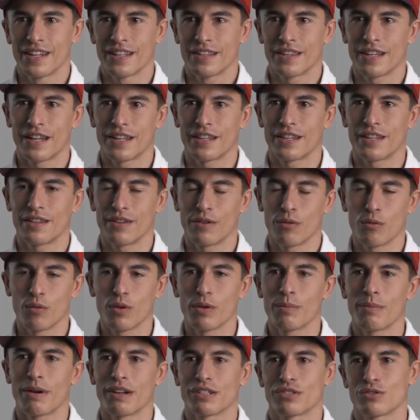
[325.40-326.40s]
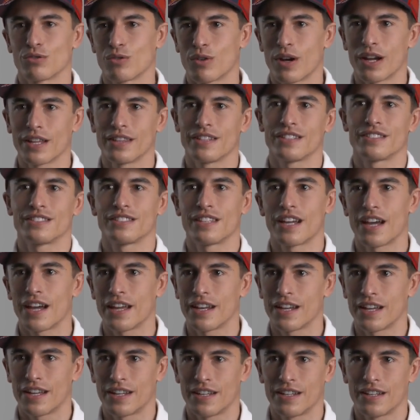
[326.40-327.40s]
that we must to
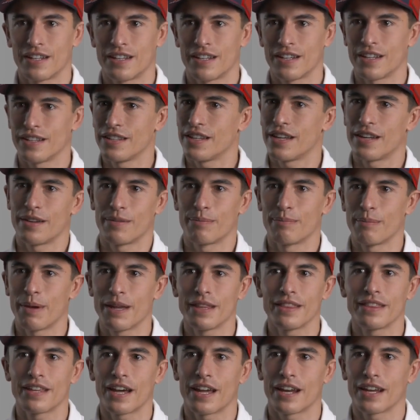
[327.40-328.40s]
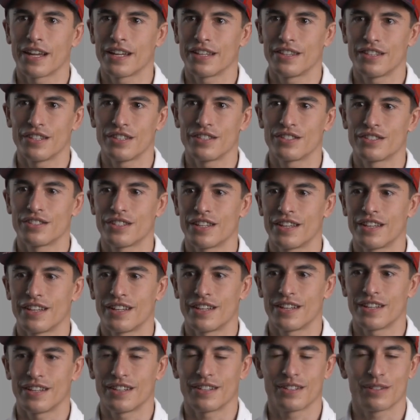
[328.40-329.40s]
understand and, and yeah, main target is
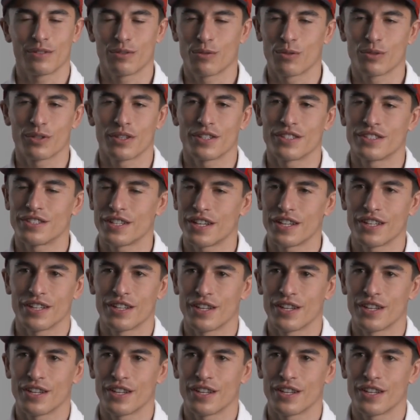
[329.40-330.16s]
uh, what I say,